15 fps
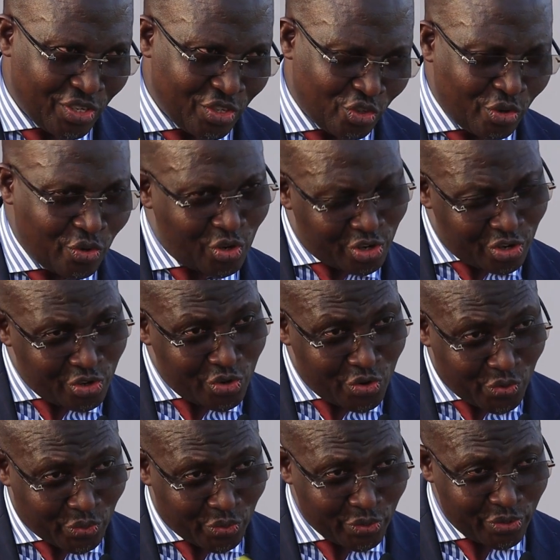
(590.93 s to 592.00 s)
So God
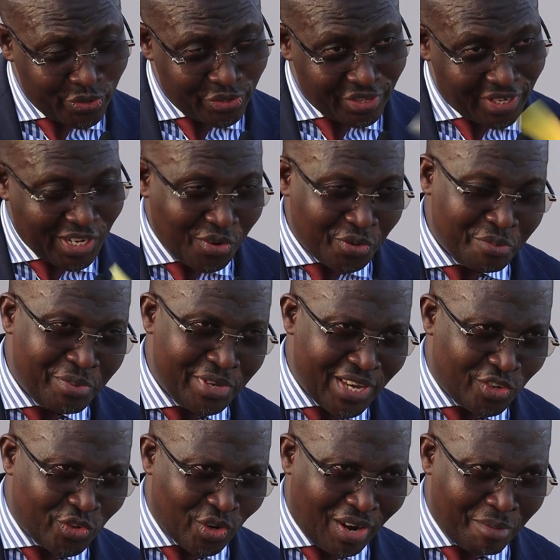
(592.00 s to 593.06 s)
knew that I would be
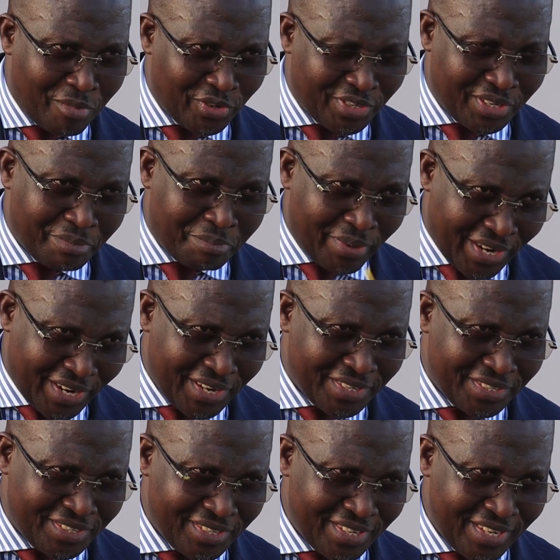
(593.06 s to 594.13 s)
here to talk about
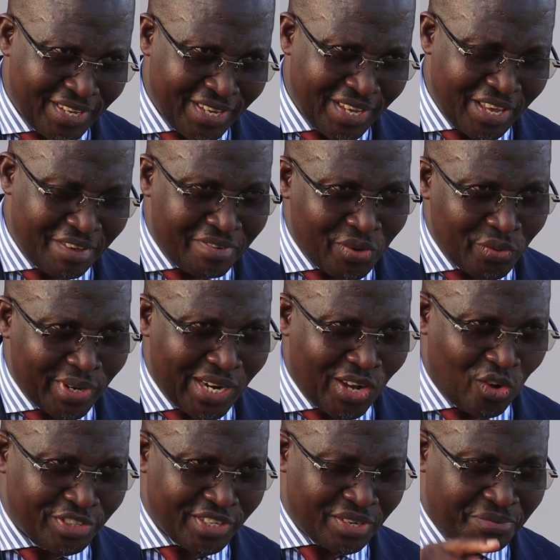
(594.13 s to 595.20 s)
independence, even when I
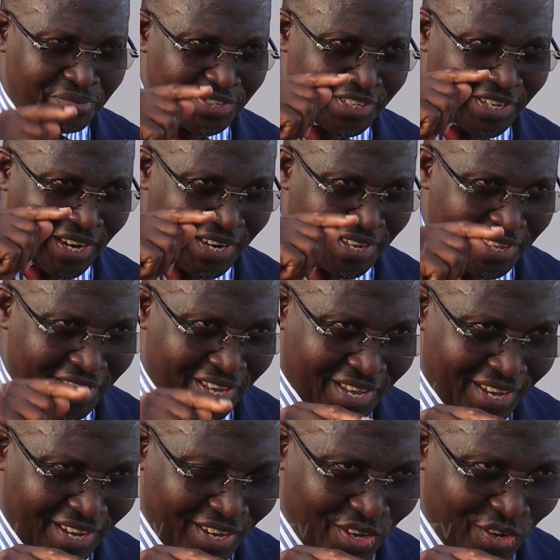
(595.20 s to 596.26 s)
wasn't physically
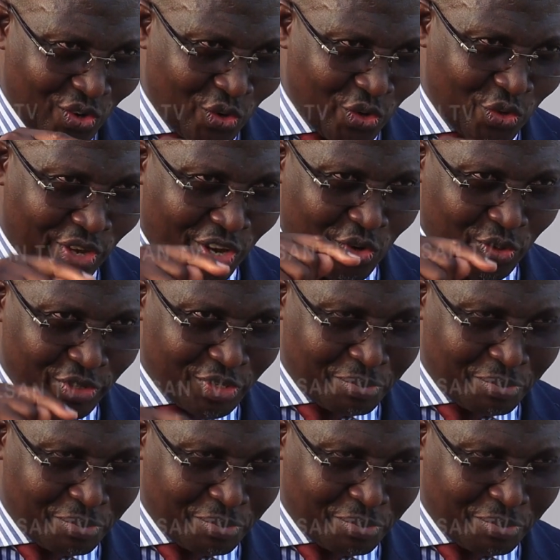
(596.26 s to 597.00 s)
there, although I was